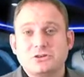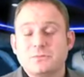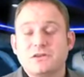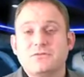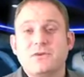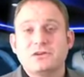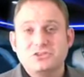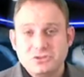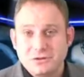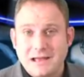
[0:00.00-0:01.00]
Should be a fun
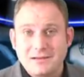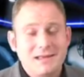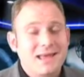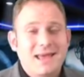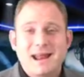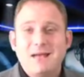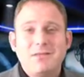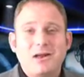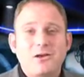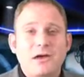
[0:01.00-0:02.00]
shootout, and I'm
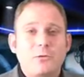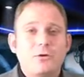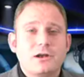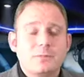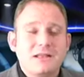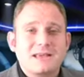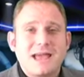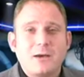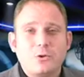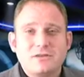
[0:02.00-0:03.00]
not all that worried about the
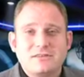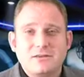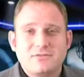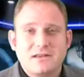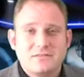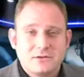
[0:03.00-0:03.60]
Cowboys defense,